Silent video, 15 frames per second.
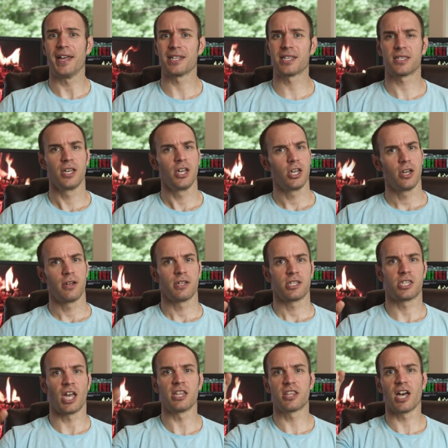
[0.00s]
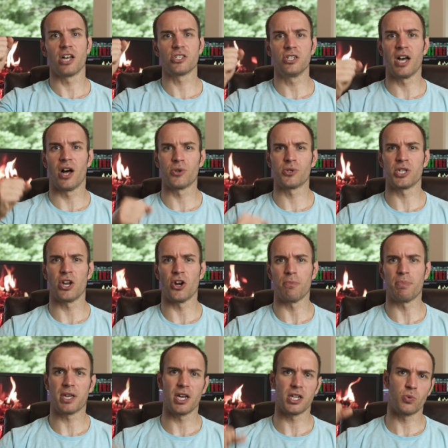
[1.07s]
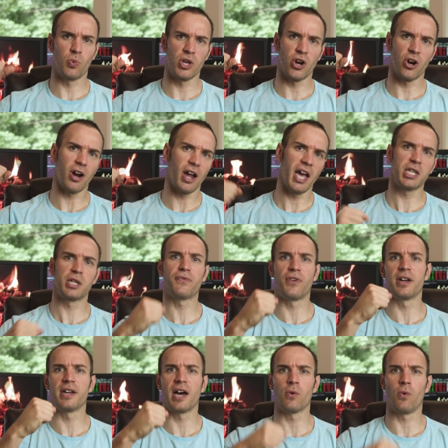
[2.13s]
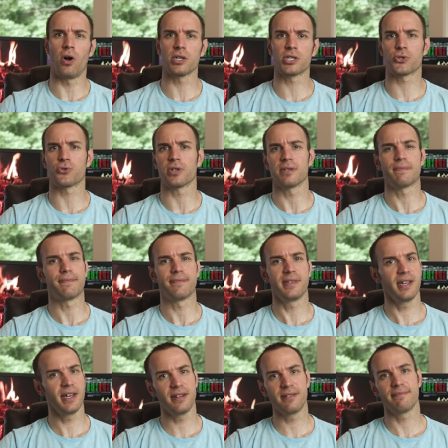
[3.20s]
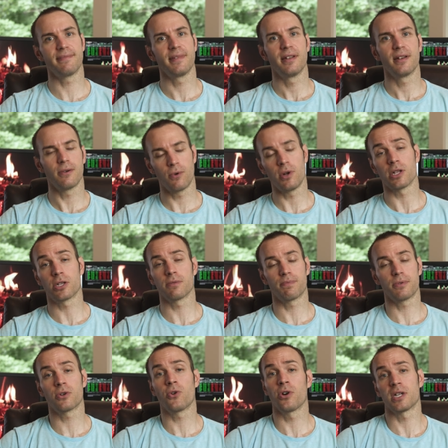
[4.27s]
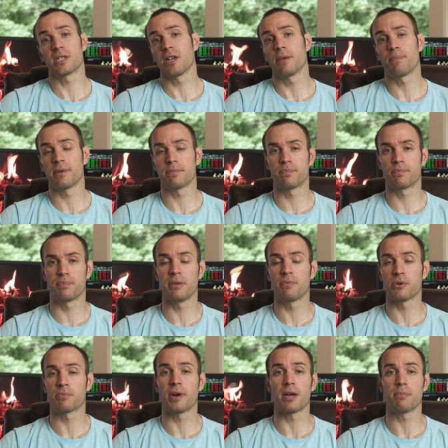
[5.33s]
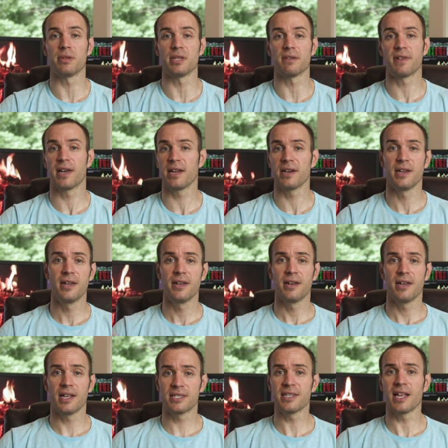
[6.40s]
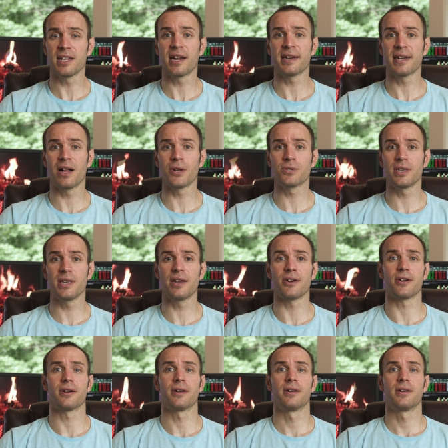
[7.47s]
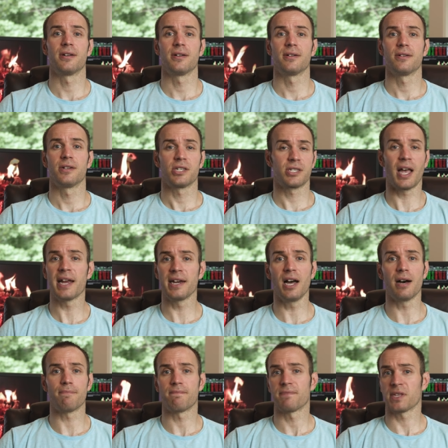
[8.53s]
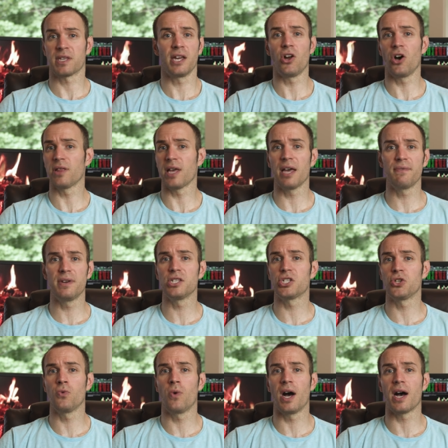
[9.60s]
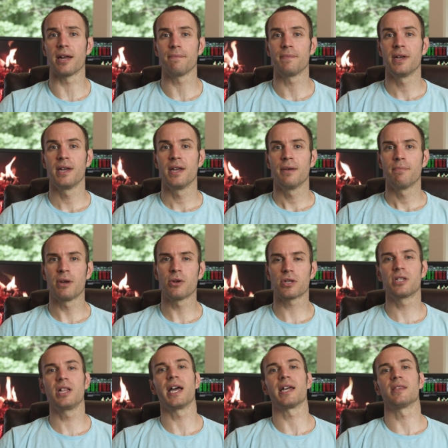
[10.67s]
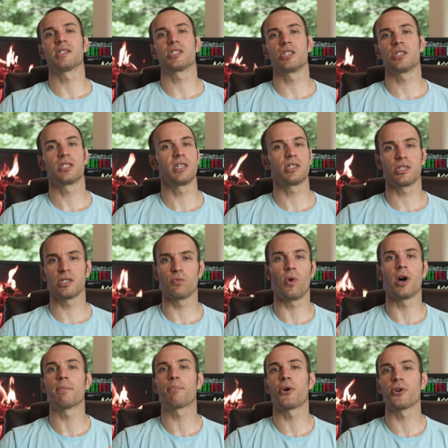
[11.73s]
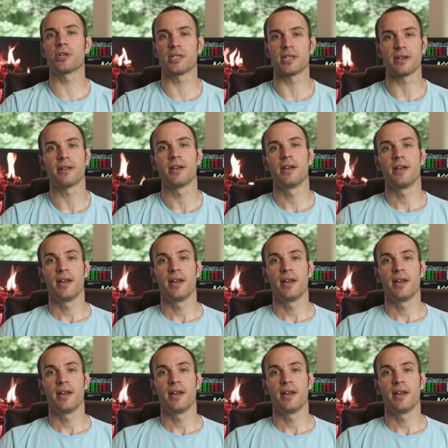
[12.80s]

it's $10,000 a year because we are a hedge fund on Wall Street. No, well, according to some people would probably believe that. It's $99 a year. Sign up, get all the evidence you want. Maybe Clay, this is this is one person.